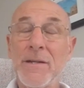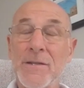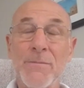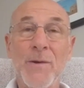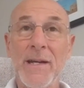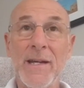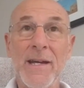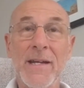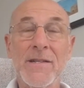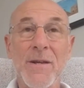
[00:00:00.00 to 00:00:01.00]
into some great
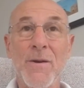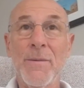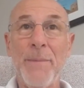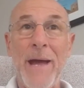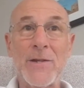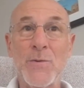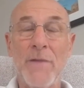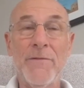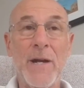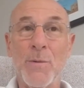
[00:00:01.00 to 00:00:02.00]
gigs, though. The
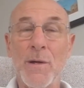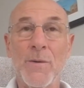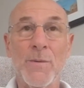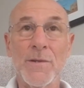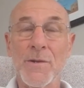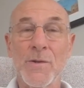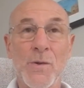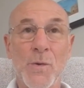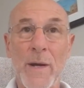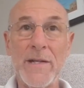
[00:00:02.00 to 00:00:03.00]
Pac-12 network was
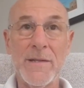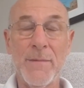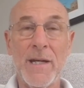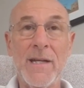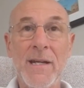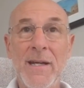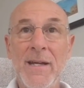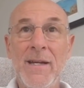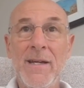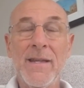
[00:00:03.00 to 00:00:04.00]
great to me.
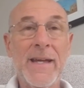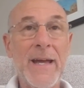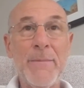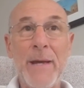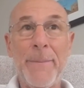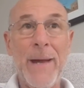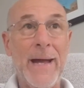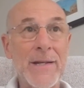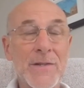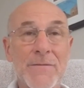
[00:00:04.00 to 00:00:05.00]
They gave me a
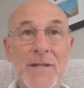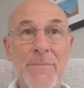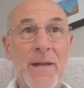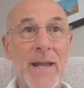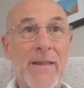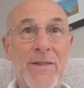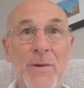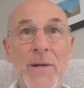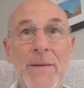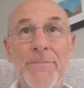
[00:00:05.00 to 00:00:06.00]
package of something like
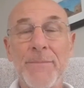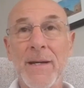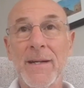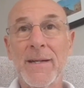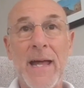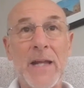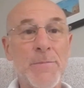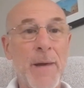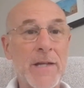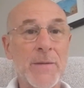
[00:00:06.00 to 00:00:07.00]
30 college
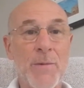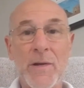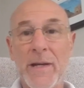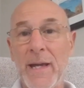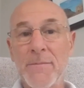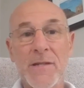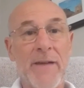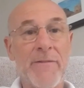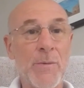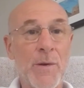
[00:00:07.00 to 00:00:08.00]
basketball games,
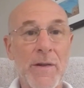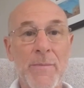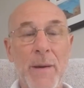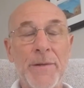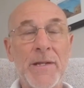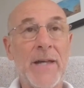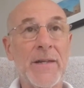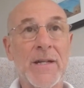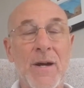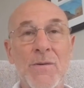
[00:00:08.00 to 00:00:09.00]
every one of them up and down the
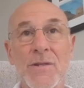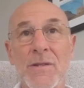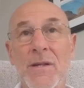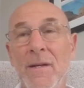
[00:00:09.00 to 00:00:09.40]
coast.